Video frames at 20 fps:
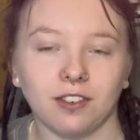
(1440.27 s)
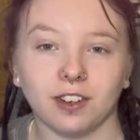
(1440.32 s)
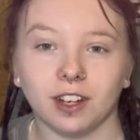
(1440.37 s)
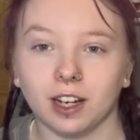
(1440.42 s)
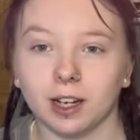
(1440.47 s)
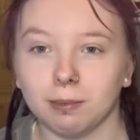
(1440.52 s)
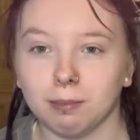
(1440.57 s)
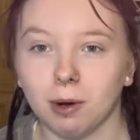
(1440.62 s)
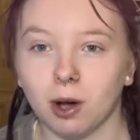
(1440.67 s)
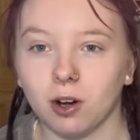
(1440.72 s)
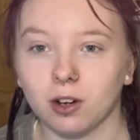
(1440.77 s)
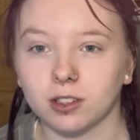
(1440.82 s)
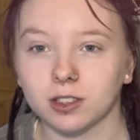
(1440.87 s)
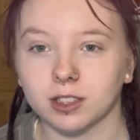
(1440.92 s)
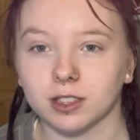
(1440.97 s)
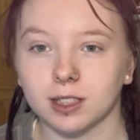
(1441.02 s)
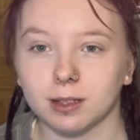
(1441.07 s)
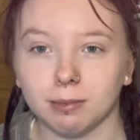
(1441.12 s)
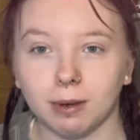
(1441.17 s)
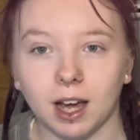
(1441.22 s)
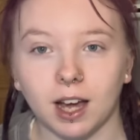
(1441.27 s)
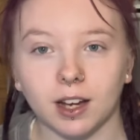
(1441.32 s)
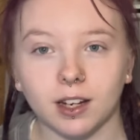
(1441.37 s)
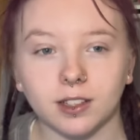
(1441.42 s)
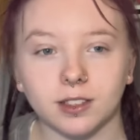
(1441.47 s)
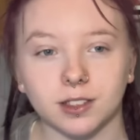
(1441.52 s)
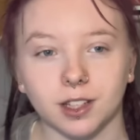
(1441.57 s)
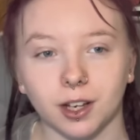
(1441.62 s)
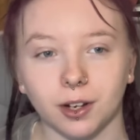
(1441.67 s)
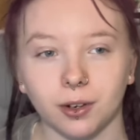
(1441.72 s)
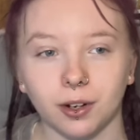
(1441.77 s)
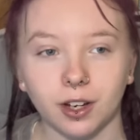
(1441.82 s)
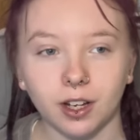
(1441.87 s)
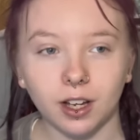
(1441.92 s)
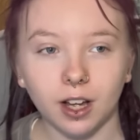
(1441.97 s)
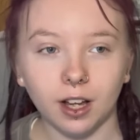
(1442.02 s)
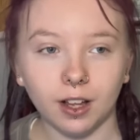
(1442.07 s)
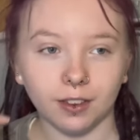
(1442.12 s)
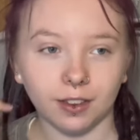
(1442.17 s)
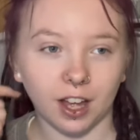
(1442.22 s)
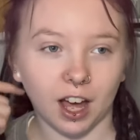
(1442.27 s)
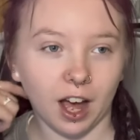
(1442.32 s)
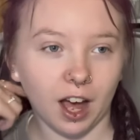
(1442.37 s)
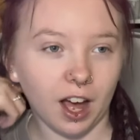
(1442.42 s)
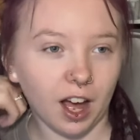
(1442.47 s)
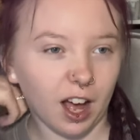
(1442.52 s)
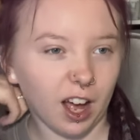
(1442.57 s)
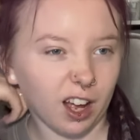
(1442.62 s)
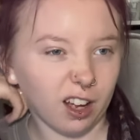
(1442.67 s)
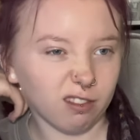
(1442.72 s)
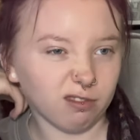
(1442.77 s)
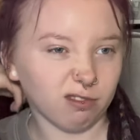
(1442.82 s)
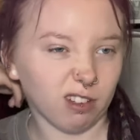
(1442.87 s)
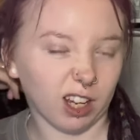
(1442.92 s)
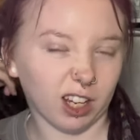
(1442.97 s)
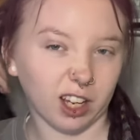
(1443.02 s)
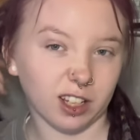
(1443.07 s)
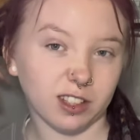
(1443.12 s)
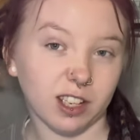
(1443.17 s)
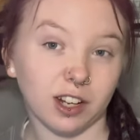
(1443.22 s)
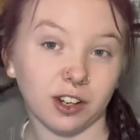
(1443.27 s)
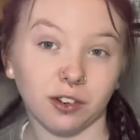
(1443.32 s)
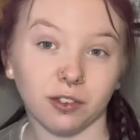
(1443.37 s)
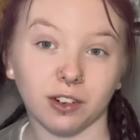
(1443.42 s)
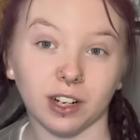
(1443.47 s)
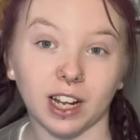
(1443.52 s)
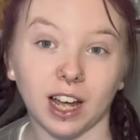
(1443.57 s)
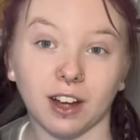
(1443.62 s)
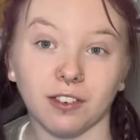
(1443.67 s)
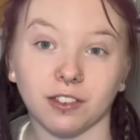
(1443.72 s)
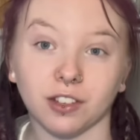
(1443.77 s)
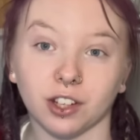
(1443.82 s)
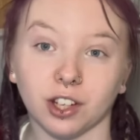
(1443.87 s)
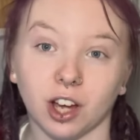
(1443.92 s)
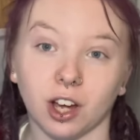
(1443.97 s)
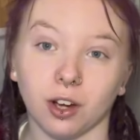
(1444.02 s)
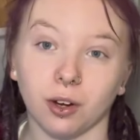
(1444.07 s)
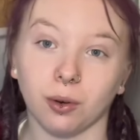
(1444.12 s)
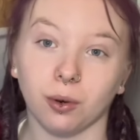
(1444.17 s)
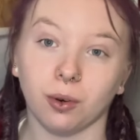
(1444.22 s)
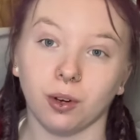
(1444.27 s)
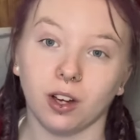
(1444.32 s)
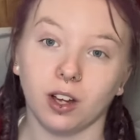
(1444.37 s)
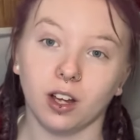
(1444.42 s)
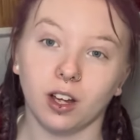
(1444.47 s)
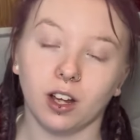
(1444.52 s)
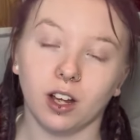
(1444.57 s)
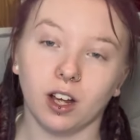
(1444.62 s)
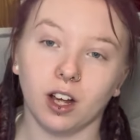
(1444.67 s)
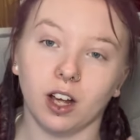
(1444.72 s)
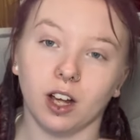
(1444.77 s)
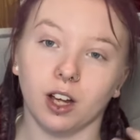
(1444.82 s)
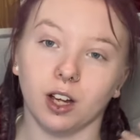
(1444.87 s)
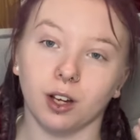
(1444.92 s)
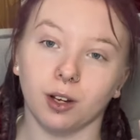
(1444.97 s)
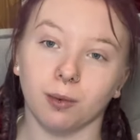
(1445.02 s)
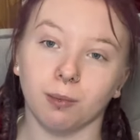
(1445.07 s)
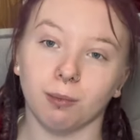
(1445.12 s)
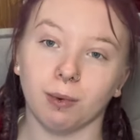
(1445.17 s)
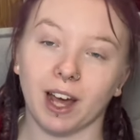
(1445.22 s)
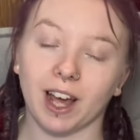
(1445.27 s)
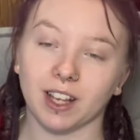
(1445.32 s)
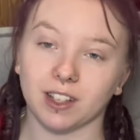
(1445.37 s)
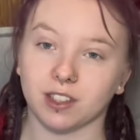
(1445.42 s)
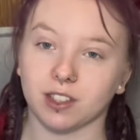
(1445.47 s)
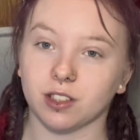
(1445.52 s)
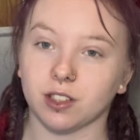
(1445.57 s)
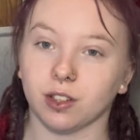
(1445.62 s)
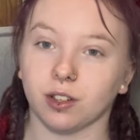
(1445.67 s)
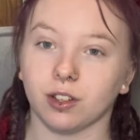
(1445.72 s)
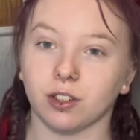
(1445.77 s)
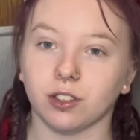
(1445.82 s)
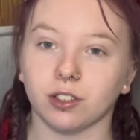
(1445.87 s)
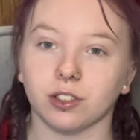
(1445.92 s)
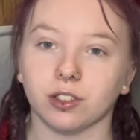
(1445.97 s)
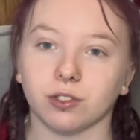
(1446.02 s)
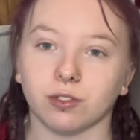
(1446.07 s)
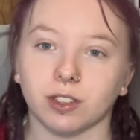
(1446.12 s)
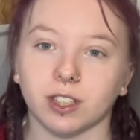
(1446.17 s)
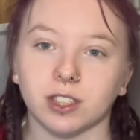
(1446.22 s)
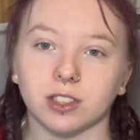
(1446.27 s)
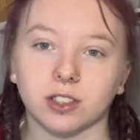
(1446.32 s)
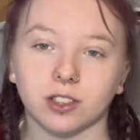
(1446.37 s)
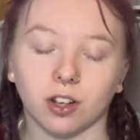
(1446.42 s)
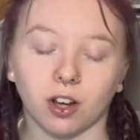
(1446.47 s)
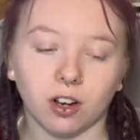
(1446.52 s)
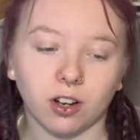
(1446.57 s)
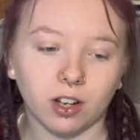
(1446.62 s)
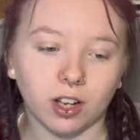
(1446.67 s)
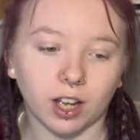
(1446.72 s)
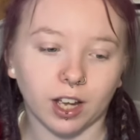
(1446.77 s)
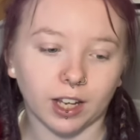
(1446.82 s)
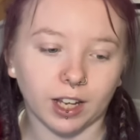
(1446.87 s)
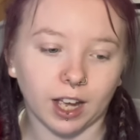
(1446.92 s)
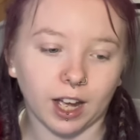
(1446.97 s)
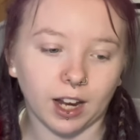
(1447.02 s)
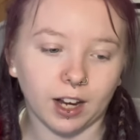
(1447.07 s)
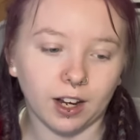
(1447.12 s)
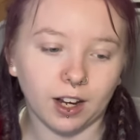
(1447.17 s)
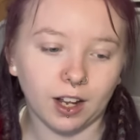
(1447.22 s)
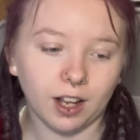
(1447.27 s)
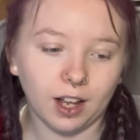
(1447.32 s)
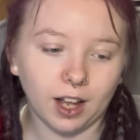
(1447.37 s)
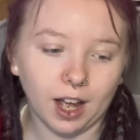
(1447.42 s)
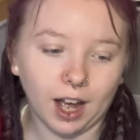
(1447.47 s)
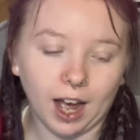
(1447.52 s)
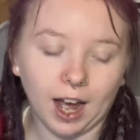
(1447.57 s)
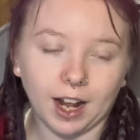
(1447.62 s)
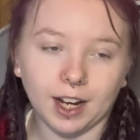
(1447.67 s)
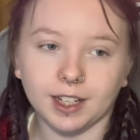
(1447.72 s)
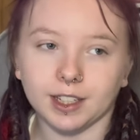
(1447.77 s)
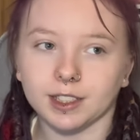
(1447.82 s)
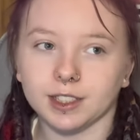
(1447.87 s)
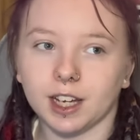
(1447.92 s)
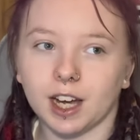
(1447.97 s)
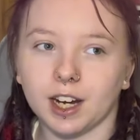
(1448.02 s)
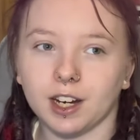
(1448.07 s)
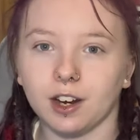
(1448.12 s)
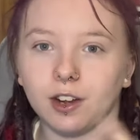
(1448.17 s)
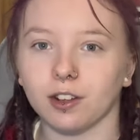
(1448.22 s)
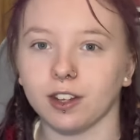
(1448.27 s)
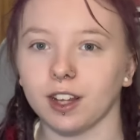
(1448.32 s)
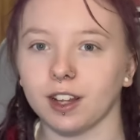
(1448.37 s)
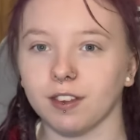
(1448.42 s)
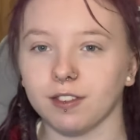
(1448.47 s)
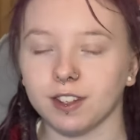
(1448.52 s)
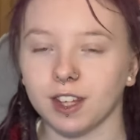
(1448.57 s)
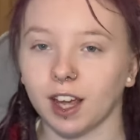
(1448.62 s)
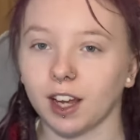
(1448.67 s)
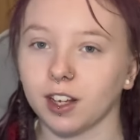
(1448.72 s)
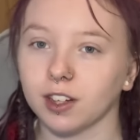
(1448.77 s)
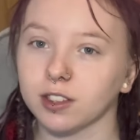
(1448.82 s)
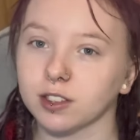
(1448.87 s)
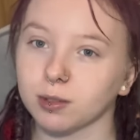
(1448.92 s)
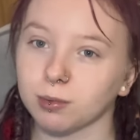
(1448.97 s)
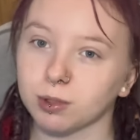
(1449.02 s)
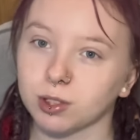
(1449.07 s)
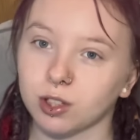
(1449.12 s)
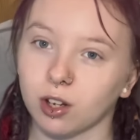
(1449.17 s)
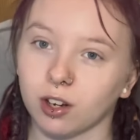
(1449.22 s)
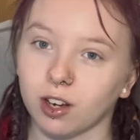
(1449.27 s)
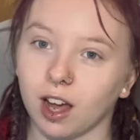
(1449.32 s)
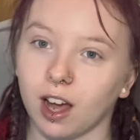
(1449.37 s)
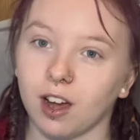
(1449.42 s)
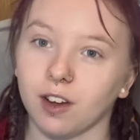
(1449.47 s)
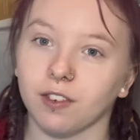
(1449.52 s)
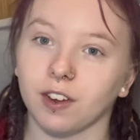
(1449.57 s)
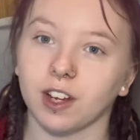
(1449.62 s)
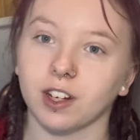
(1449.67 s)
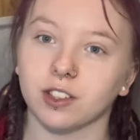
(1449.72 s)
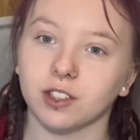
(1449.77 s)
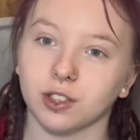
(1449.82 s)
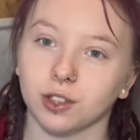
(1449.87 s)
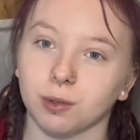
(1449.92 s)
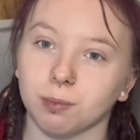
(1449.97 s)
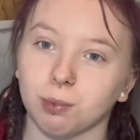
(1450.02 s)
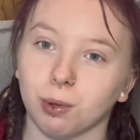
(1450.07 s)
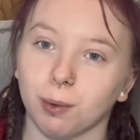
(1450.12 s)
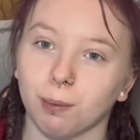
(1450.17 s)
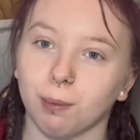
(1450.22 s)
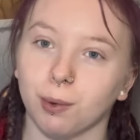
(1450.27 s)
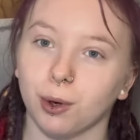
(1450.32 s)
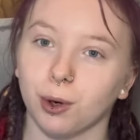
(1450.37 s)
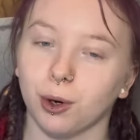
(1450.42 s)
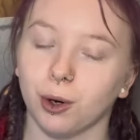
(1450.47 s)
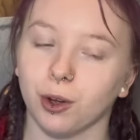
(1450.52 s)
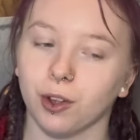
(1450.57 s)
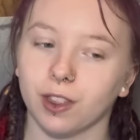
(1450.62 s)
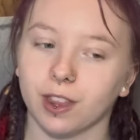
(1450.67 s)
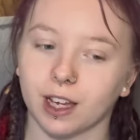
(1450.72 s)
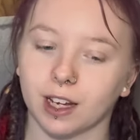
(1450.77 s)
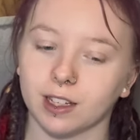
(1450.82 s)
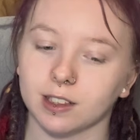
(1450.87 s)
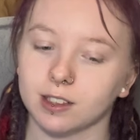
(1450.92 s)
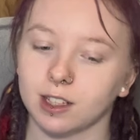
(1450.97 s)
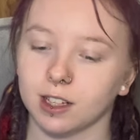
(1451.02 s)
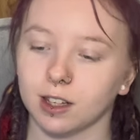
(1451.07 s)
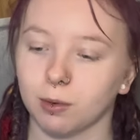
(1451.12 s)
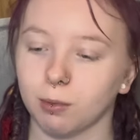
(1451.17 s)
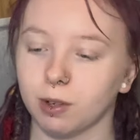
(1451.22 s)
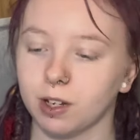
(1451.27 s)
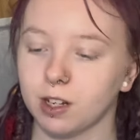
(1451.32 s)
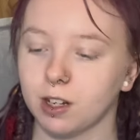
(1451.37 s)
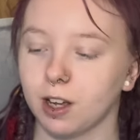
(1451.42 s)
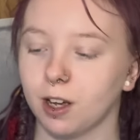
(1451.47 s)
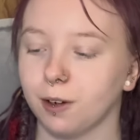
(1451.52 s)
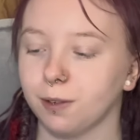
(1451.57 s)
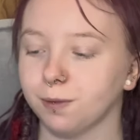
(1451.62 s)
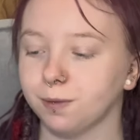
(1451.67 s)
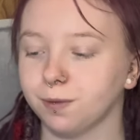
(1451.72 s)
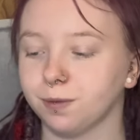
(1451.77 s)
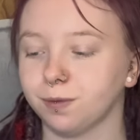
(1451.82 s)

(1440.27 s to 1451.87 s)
it in a box in the back so that I guess I don't really have to go as soon to restock again. And I know that they've taken some stock out of it to put more things in the window,